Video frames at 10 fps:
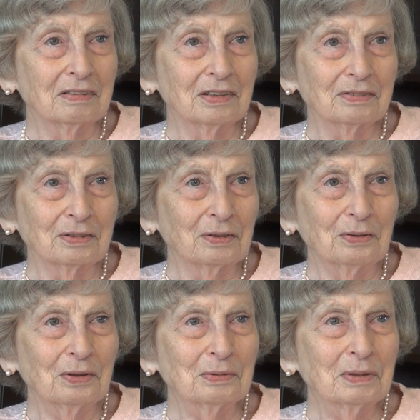they're a
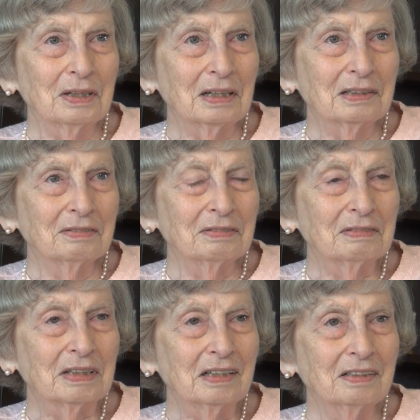long way out of
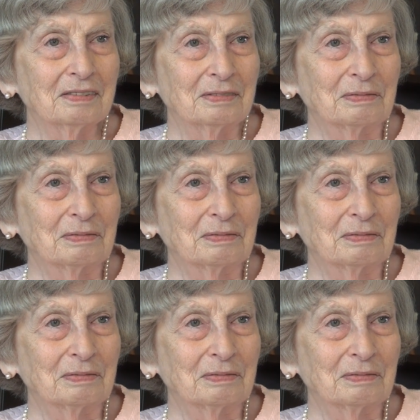state.